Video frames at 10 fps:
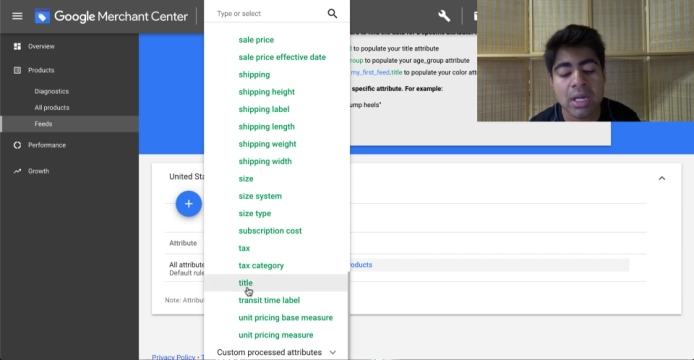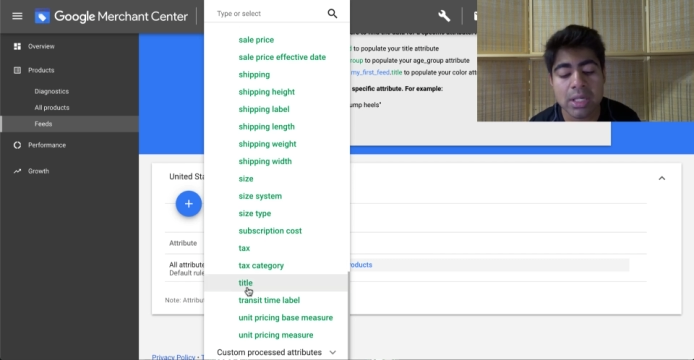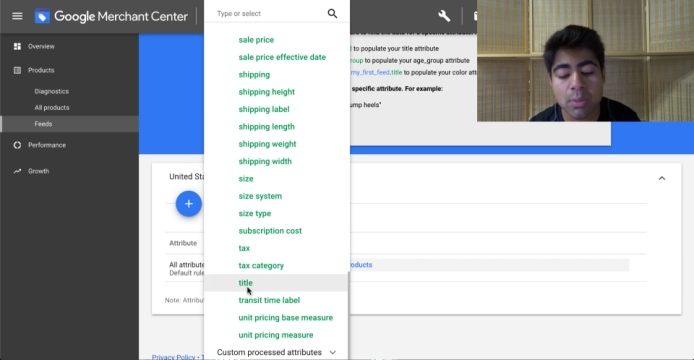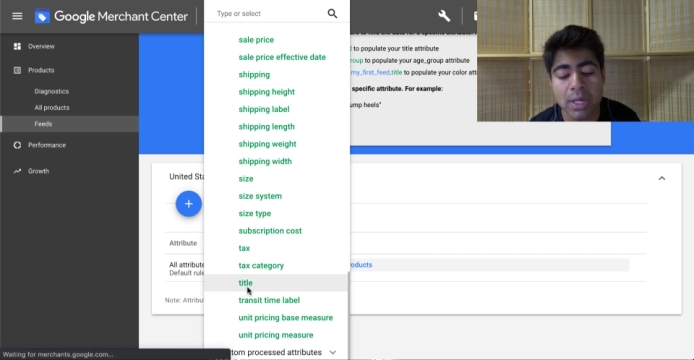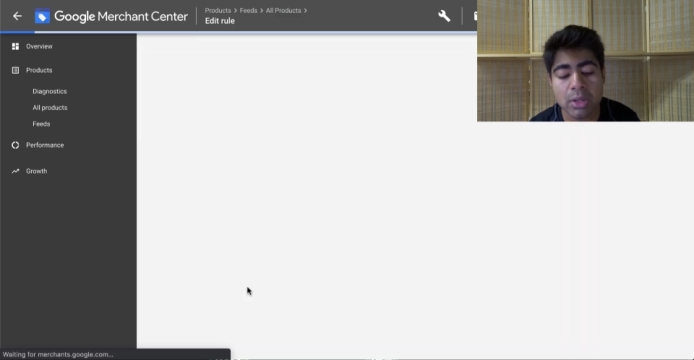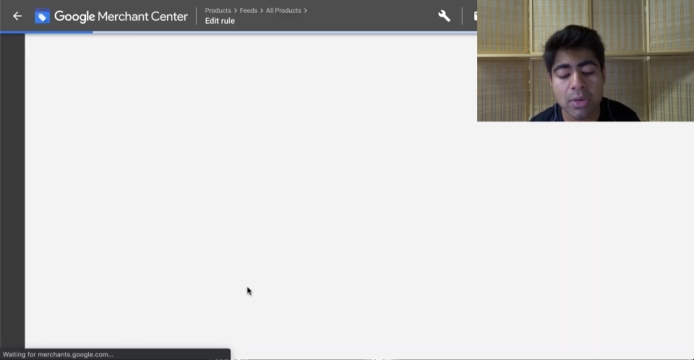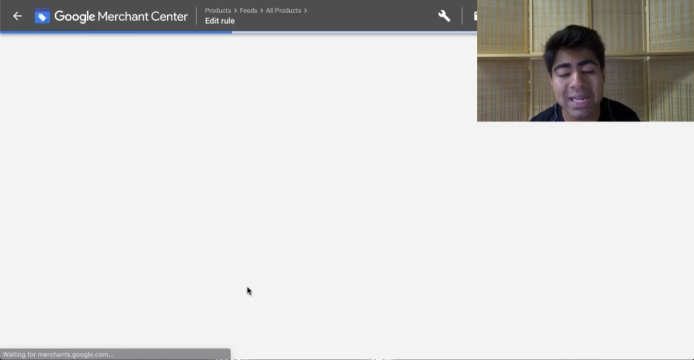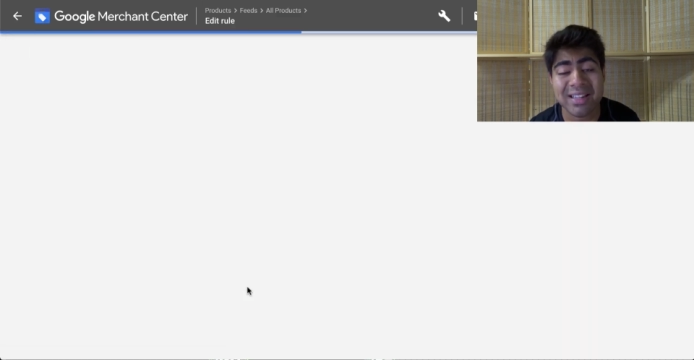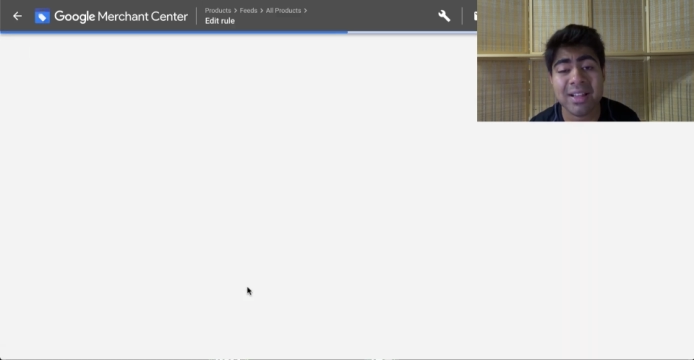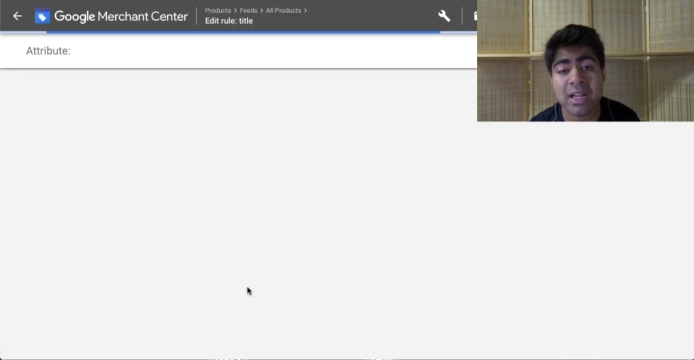You want to go ahead
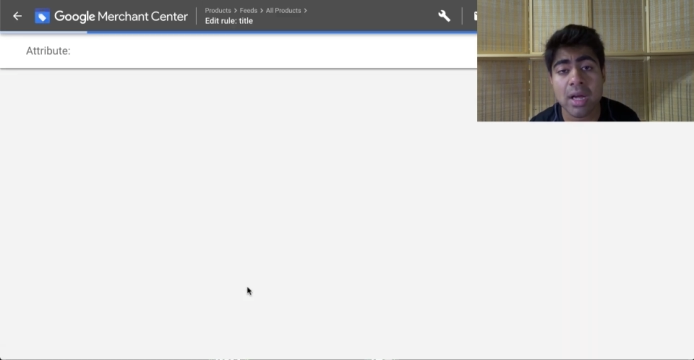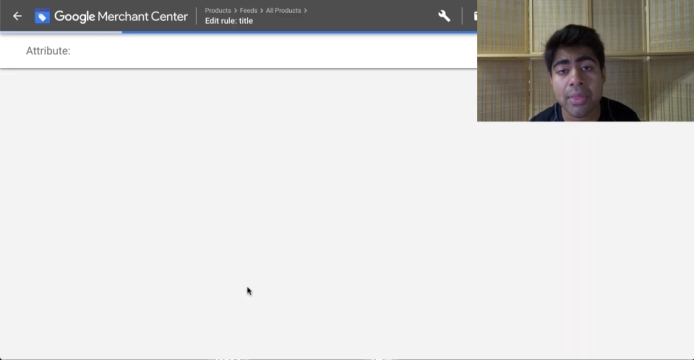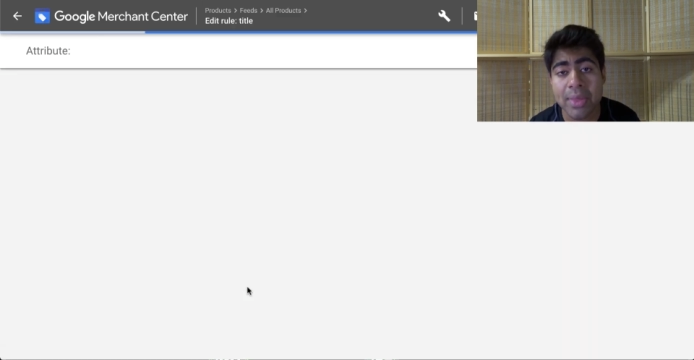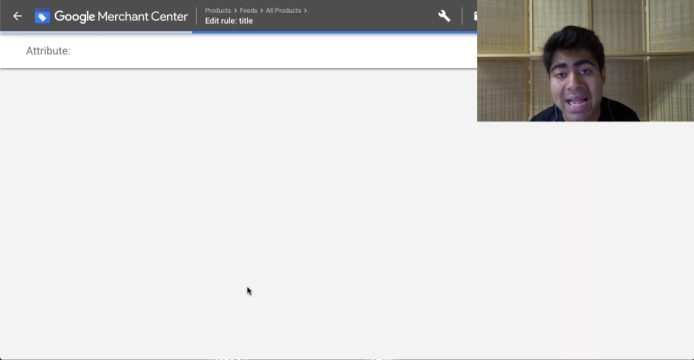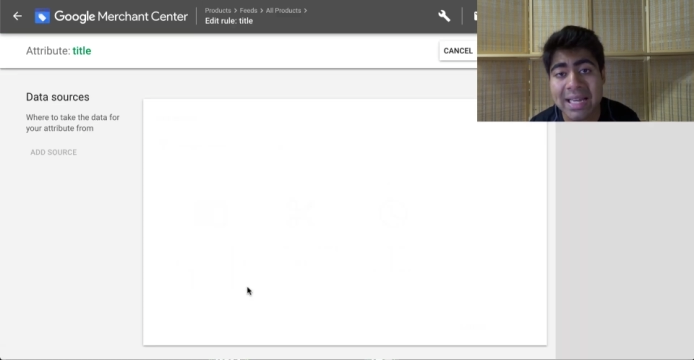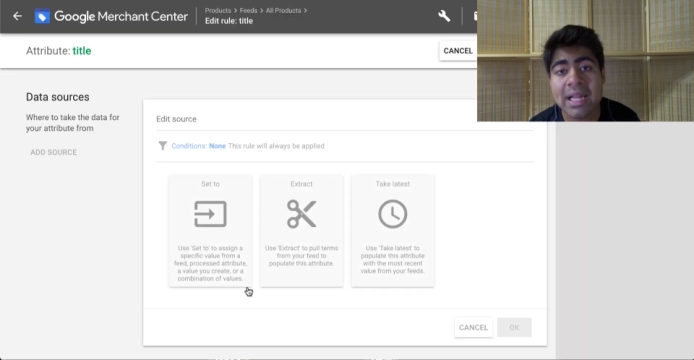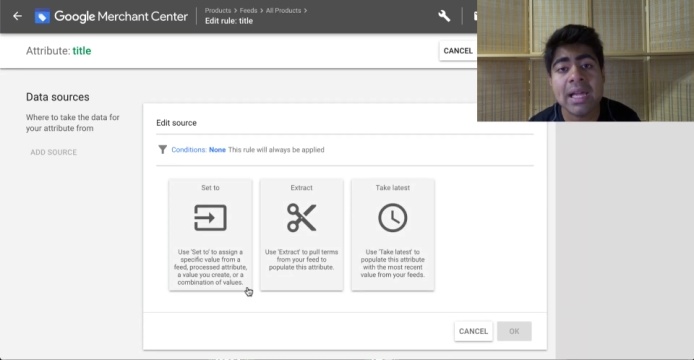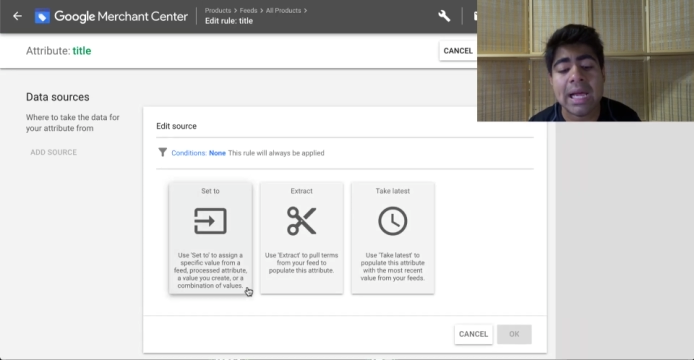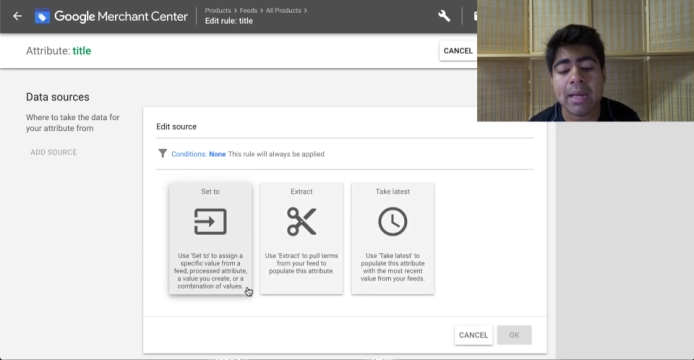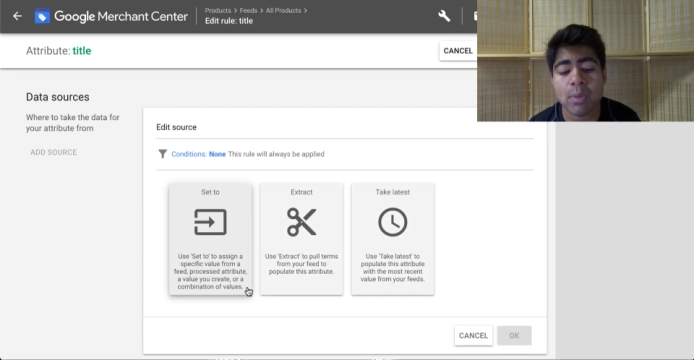and click on that.
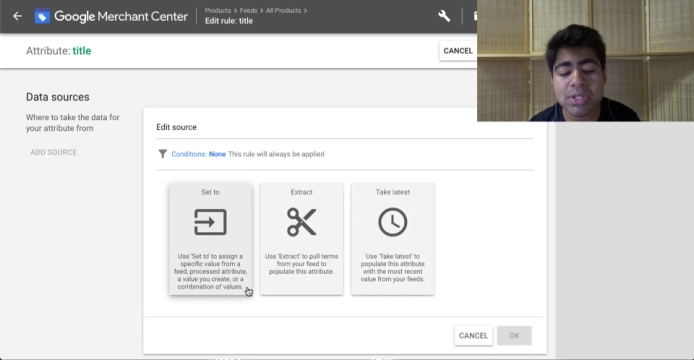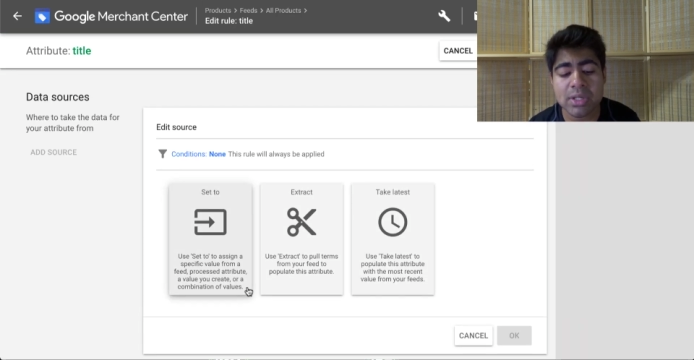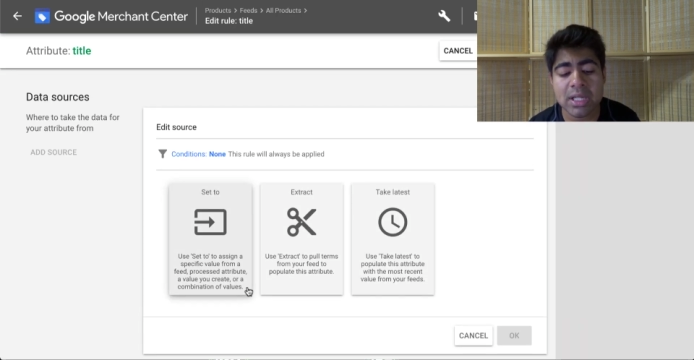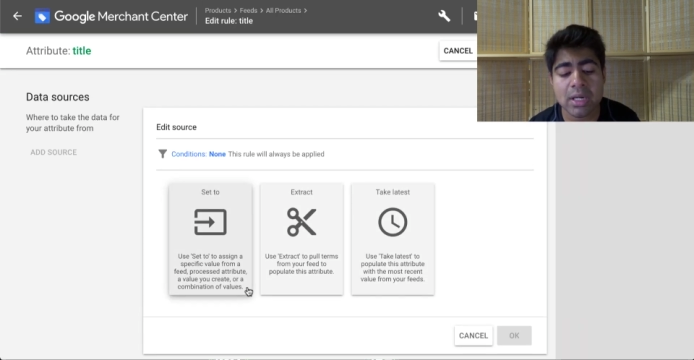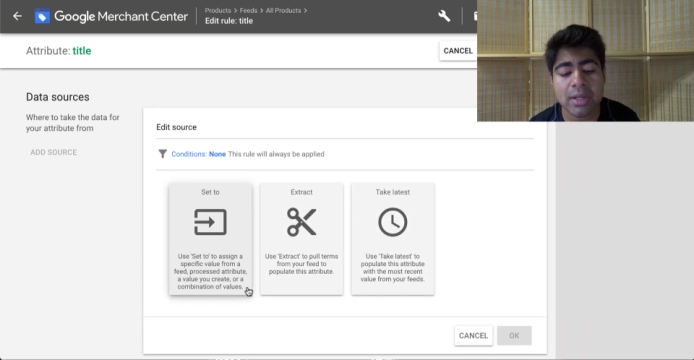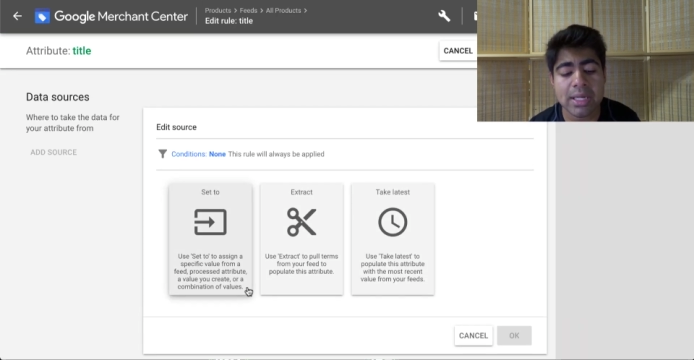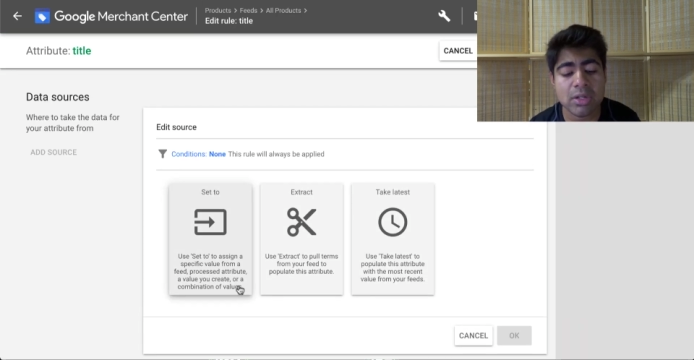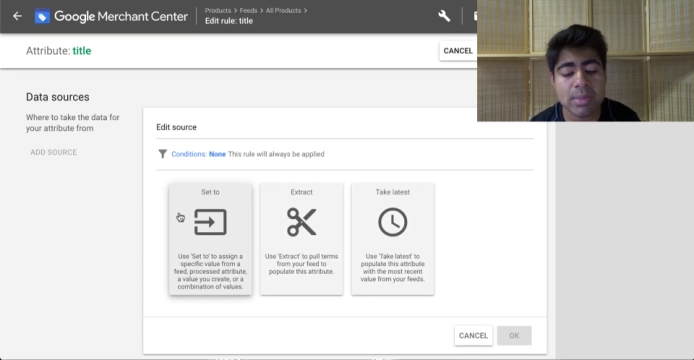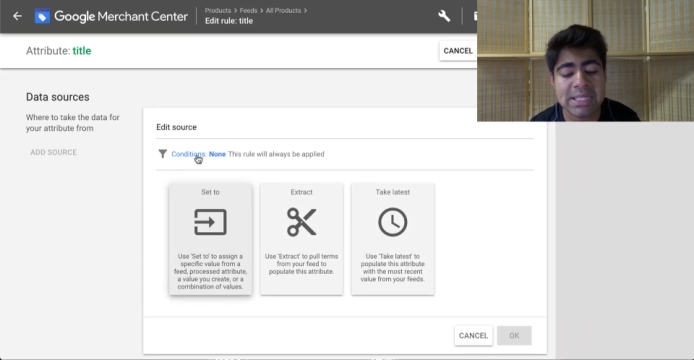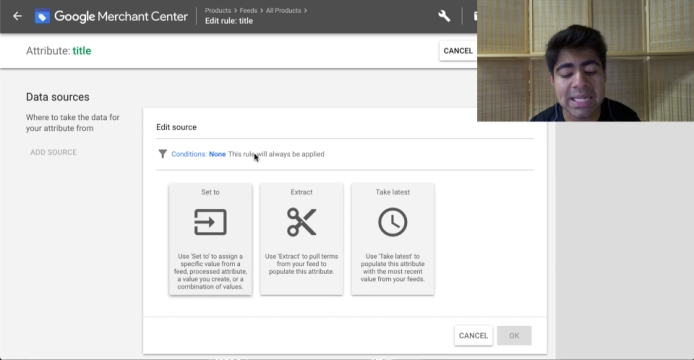And once you click on that, you'll
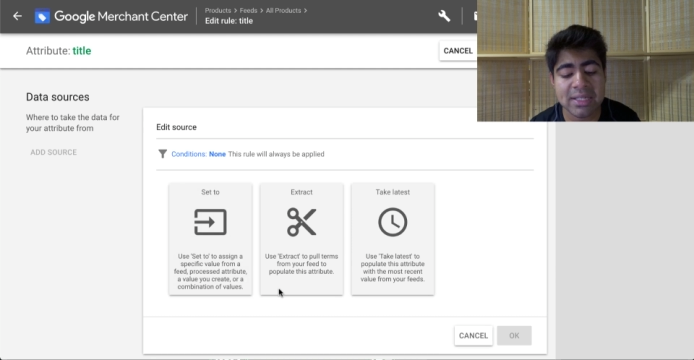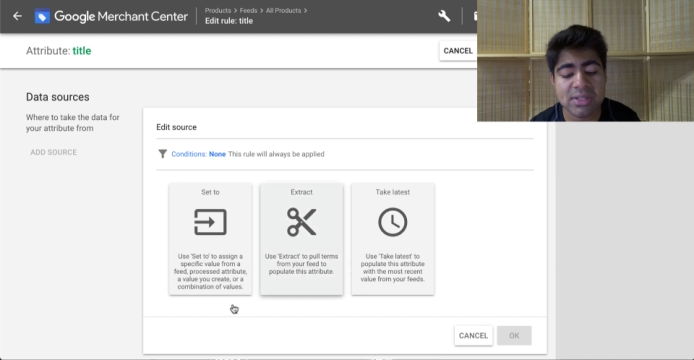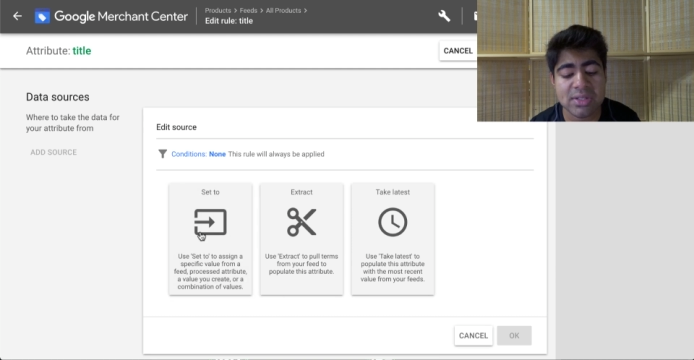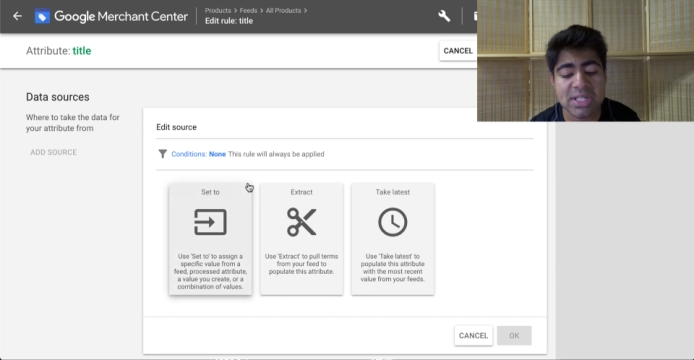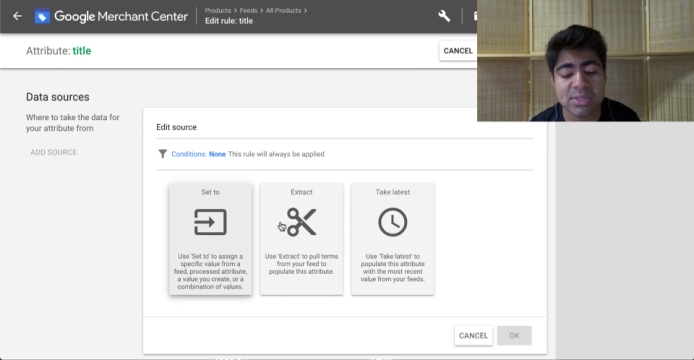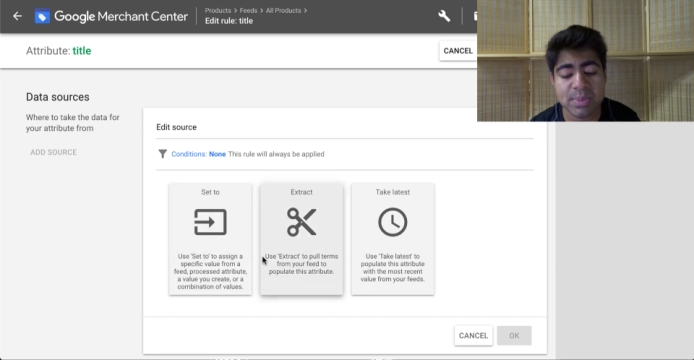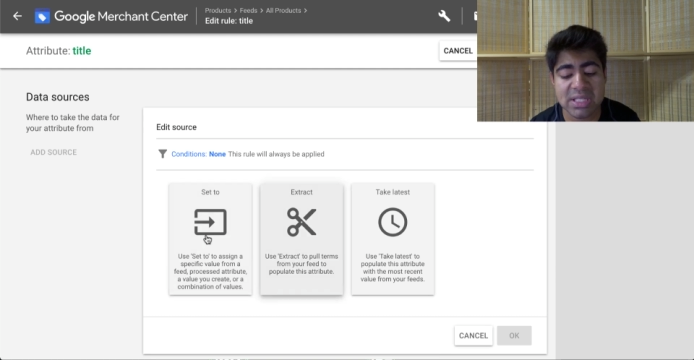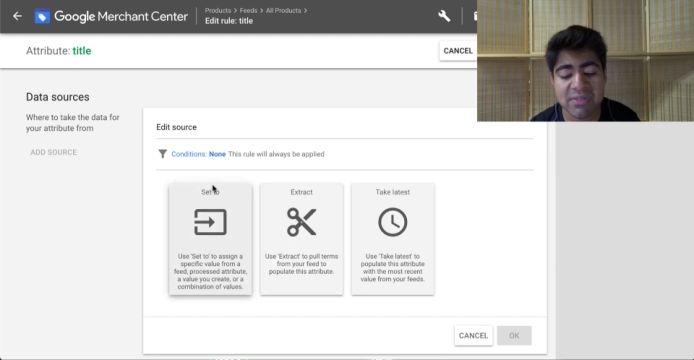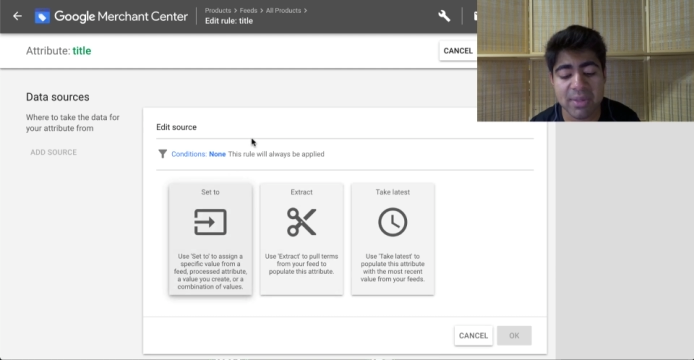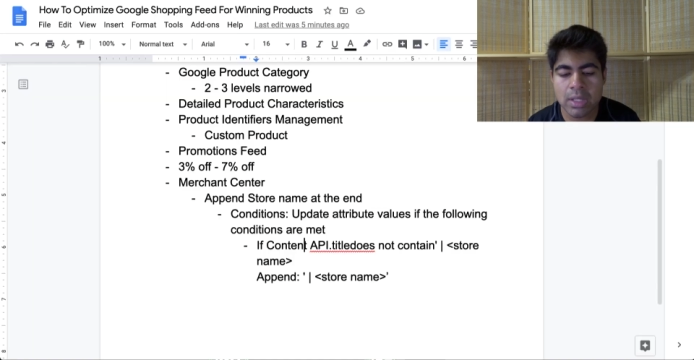be taken to this
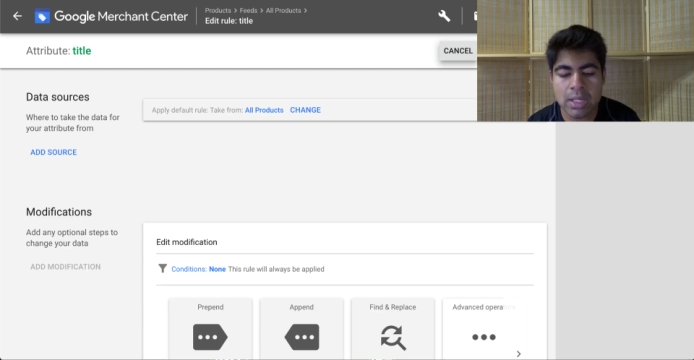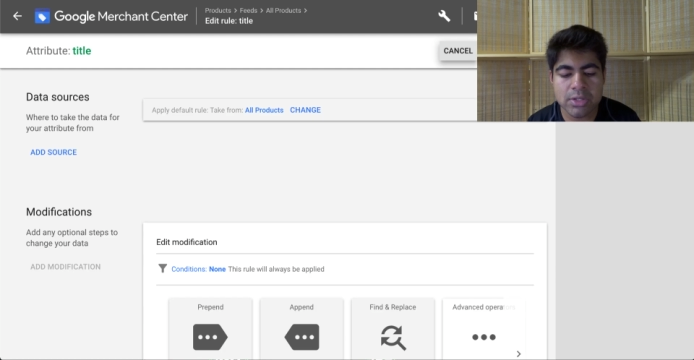specific page.